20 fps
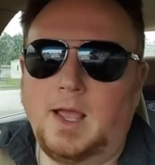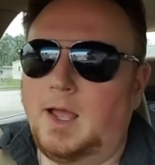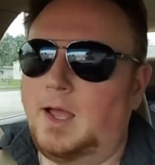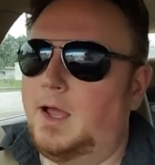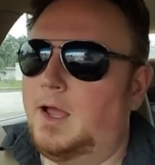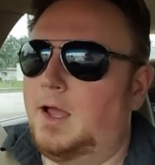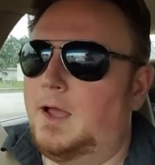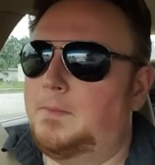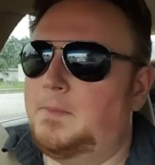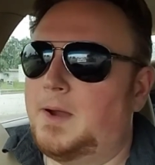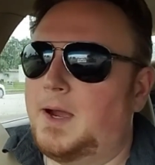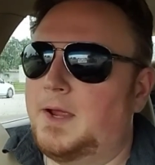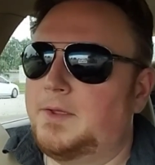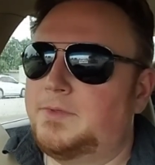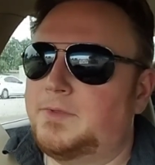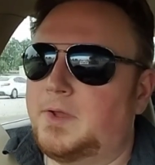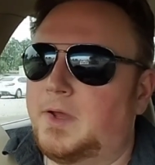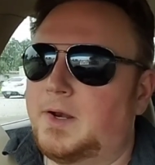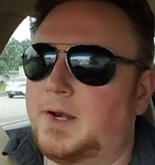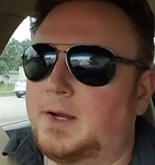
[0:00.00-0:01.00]
Um, I
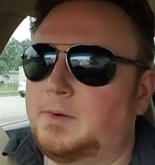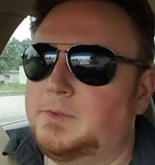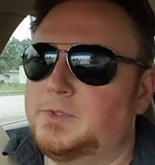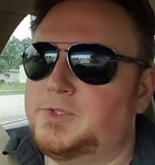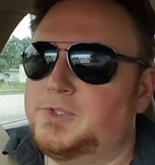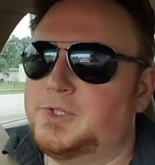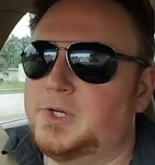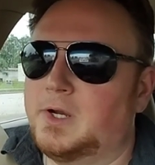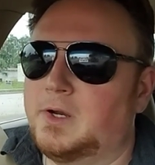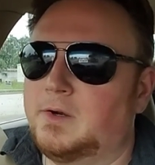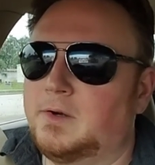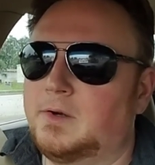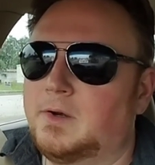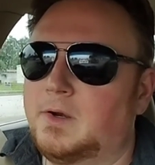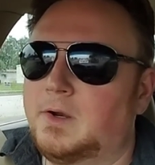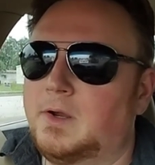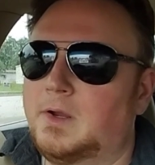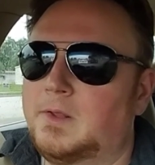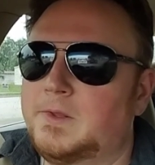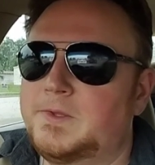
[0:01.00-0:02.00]
thought I would share
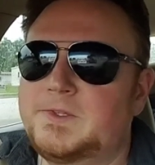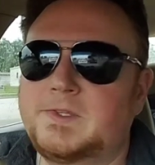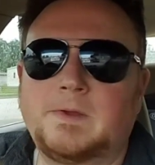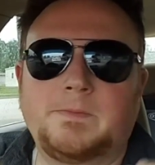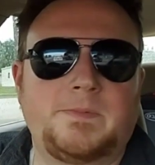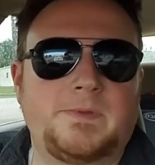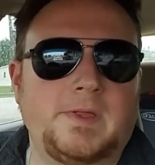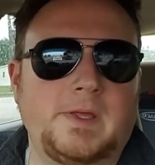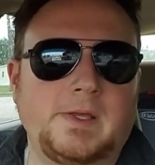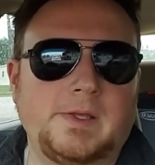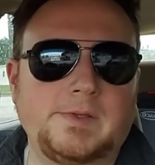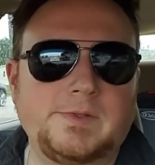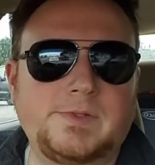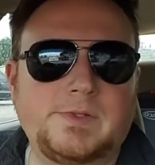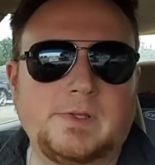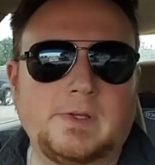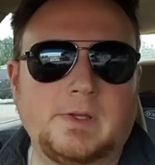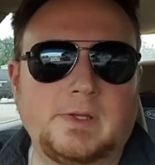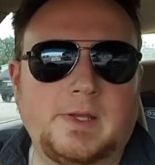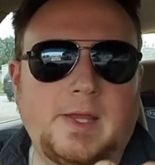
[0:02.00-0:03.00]
some
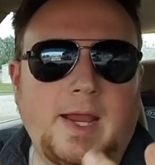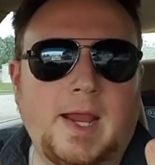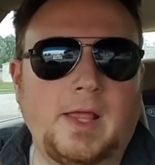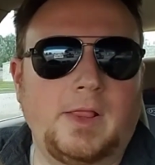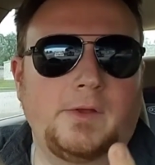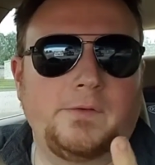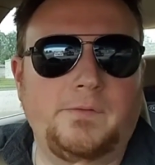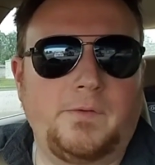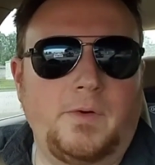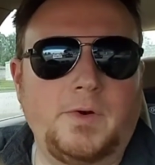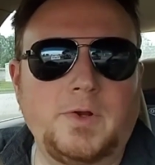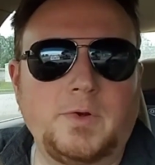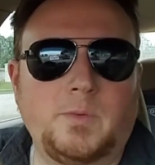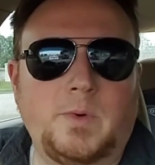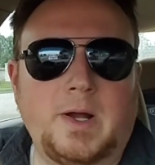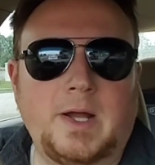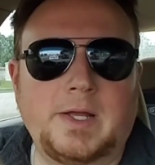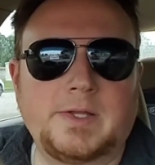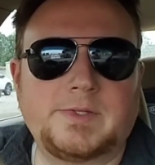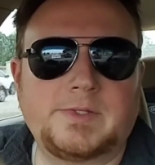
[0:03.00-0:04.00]
things
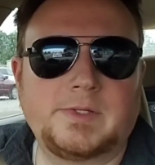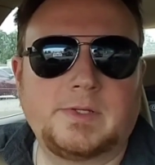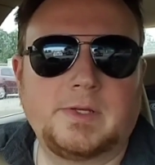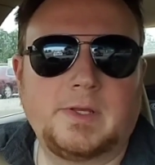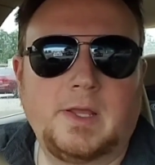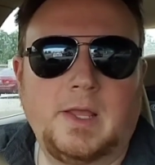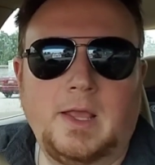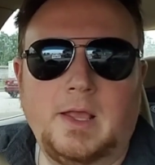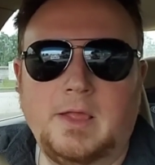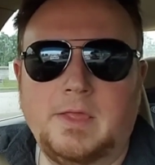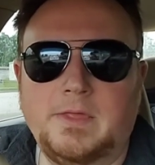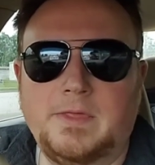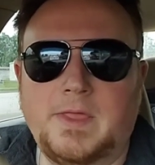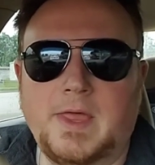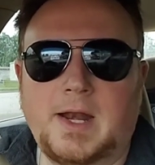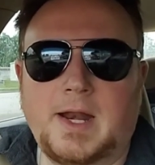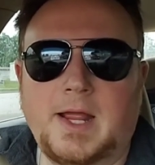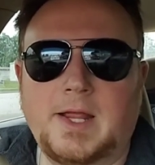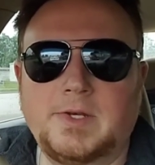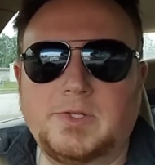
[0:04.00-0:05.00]
California-wise
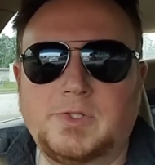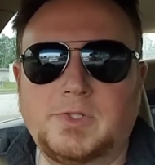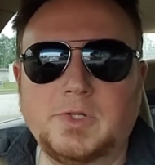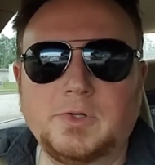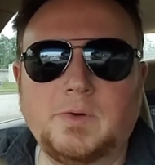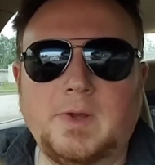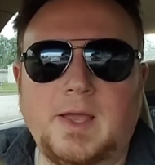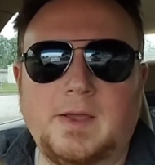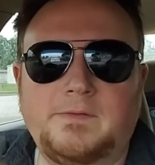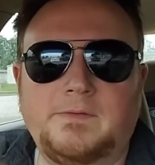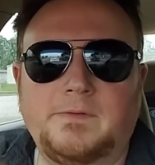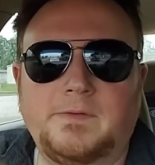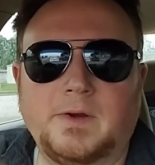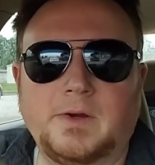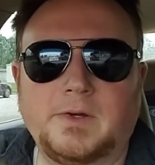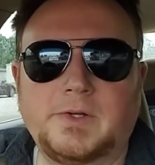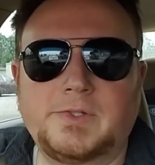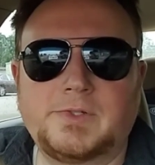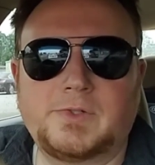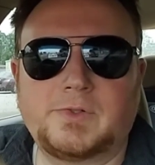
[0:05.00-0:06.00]
that I do have
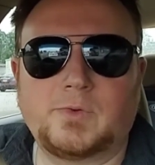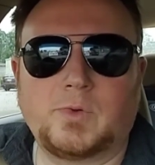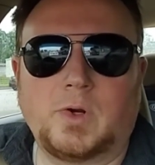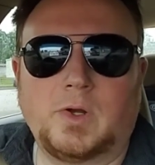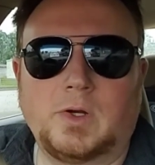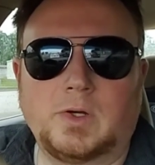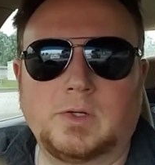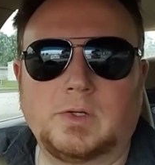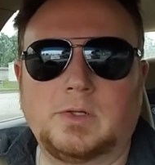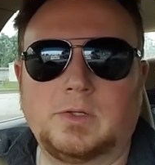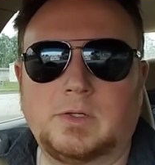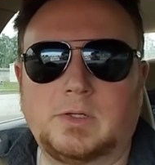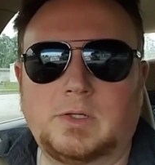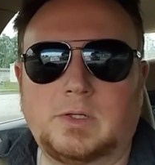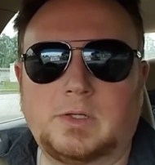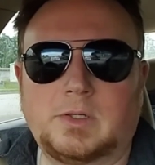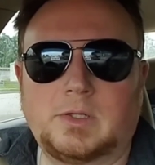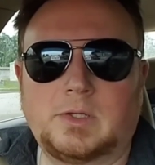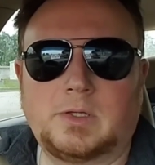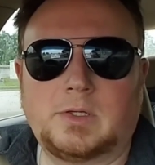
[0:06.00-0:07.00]
very strong
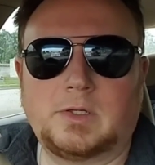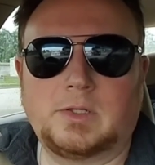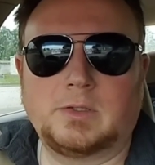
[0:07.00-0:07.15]
uh,